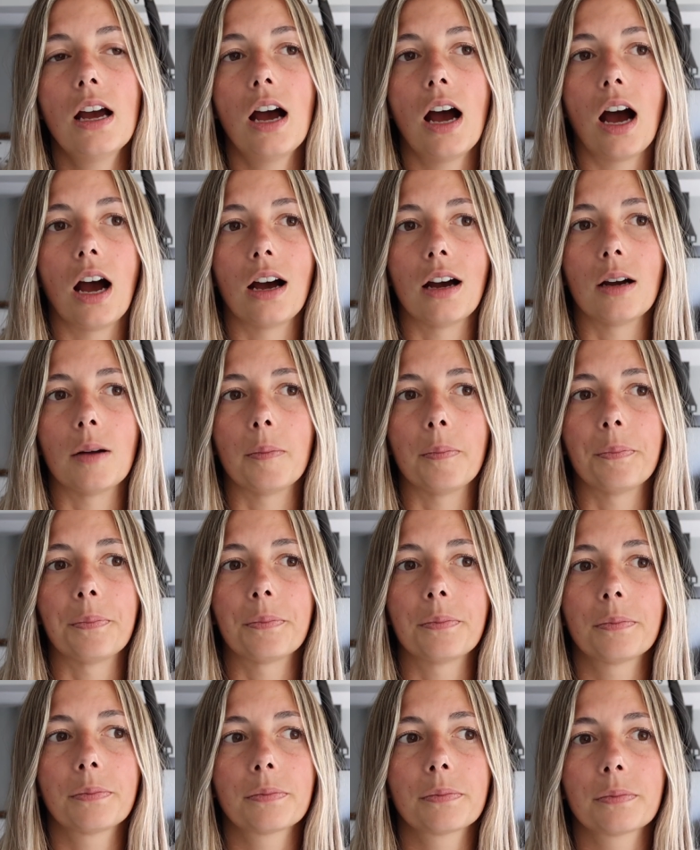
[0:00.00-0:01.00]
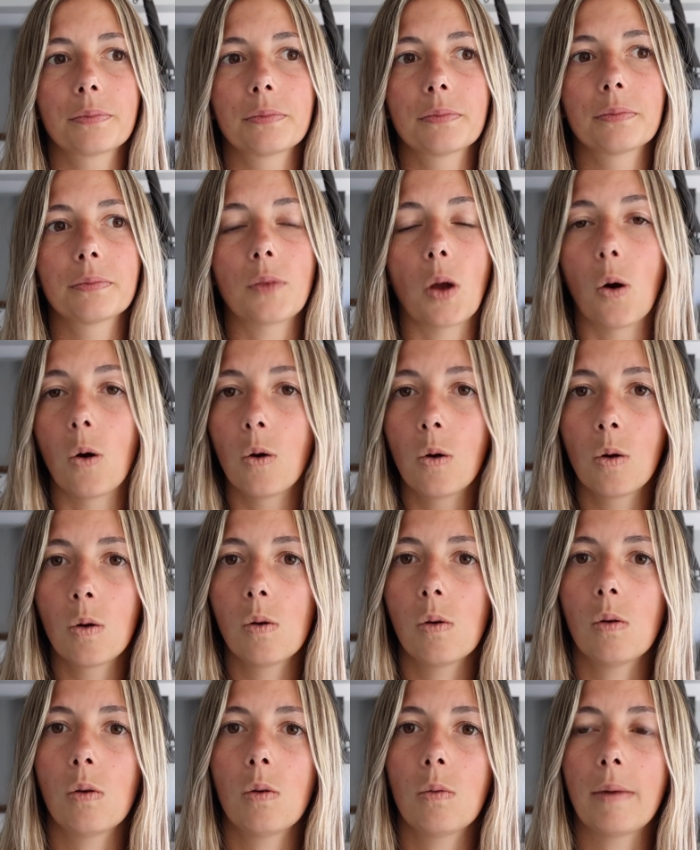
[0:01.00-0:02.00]

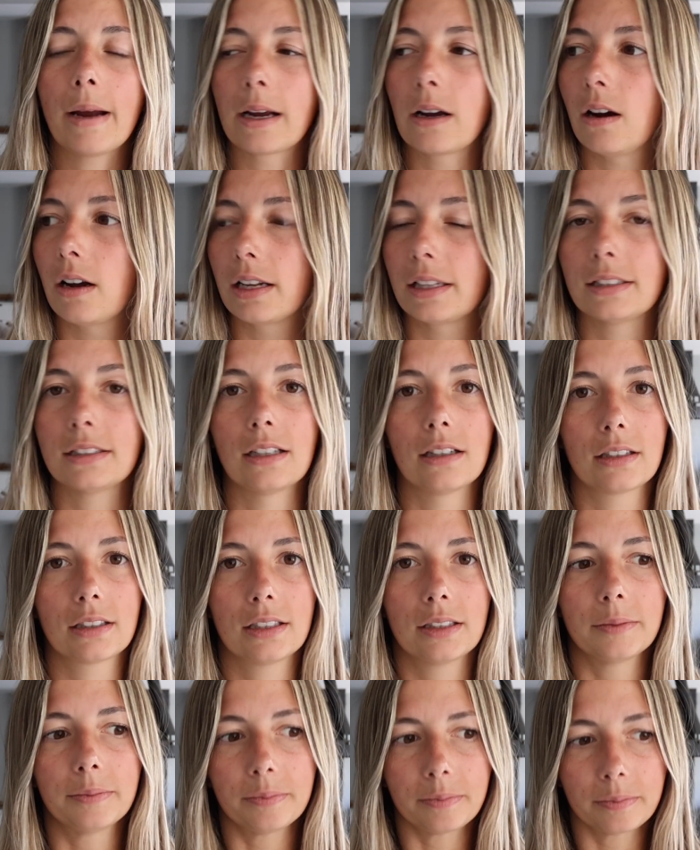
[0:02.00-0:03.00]
Oh my God, it sucked.